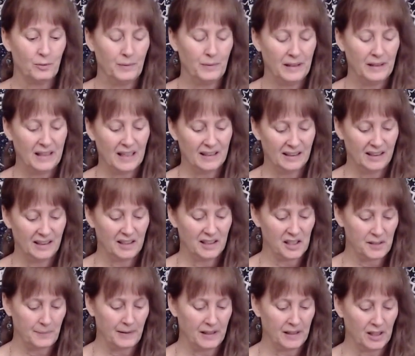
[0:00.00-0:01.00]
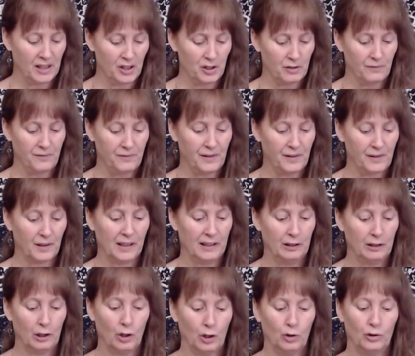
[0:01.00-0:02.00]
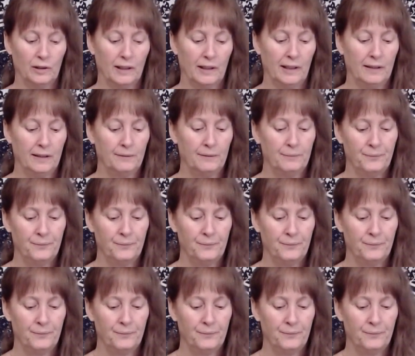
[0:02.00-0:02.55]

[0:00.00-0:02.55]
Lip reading: beginning is because you're feeling lonely,